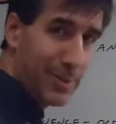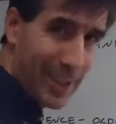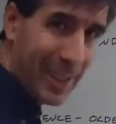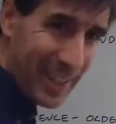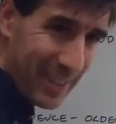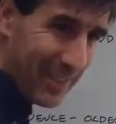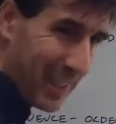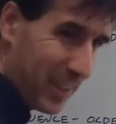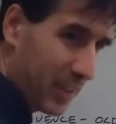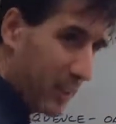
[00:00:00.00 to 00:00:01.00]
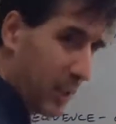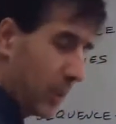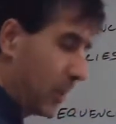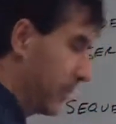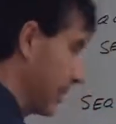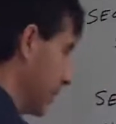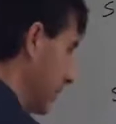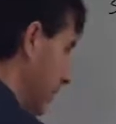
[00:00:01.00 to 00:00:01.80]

talking about. Okay, here we go.